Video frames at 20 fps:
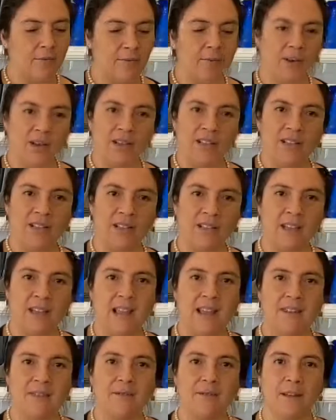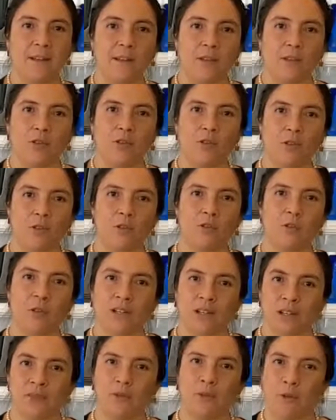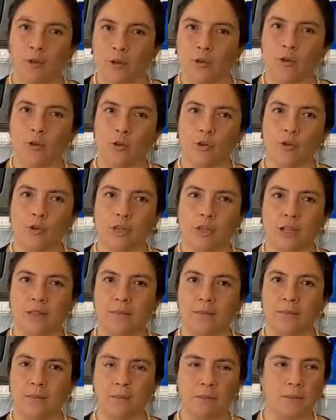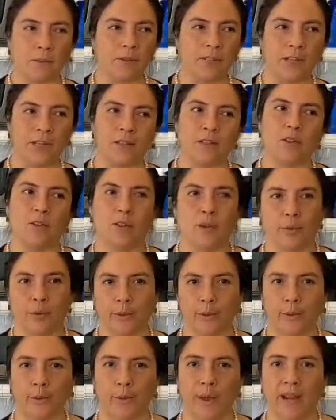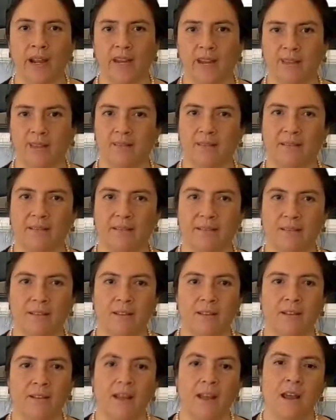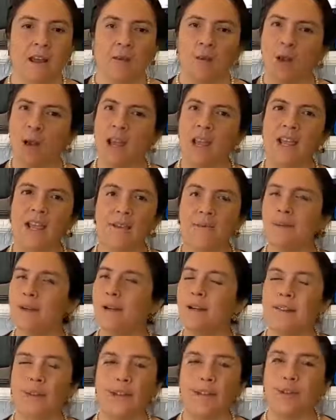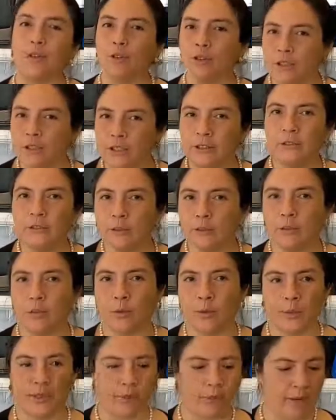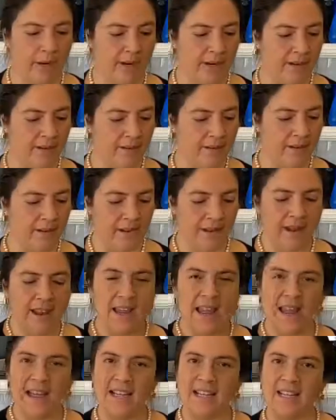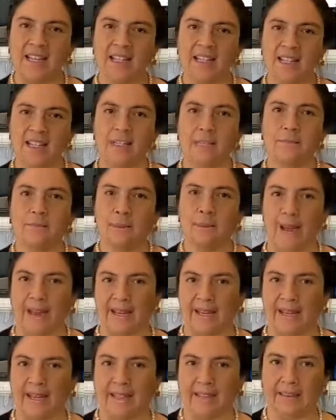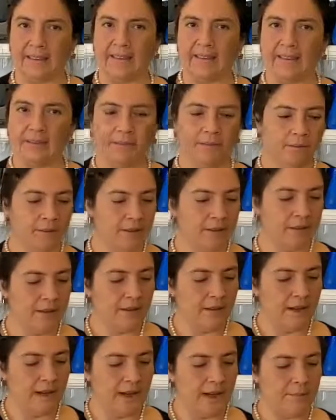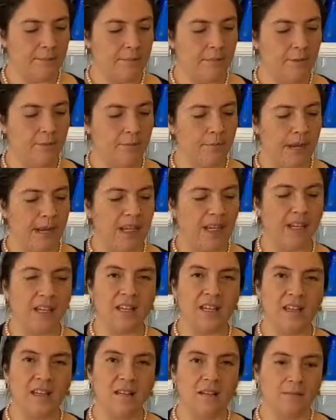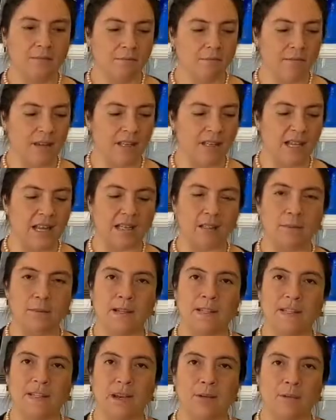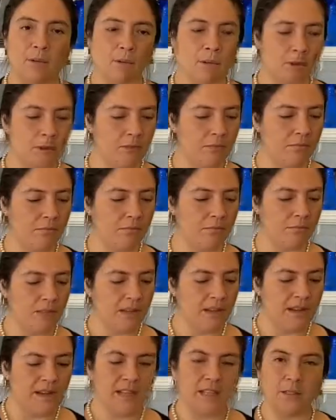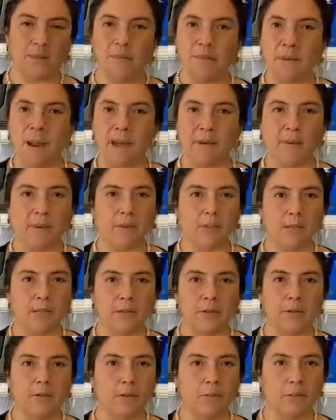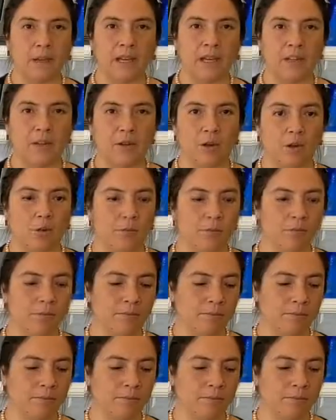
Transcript: what it's left, usually if you don't use it, people says throw it away. Well, I have learned I don't need to throw it away. I can just bank it. I put banking, and that's my sourdough. It's very little to make a dough,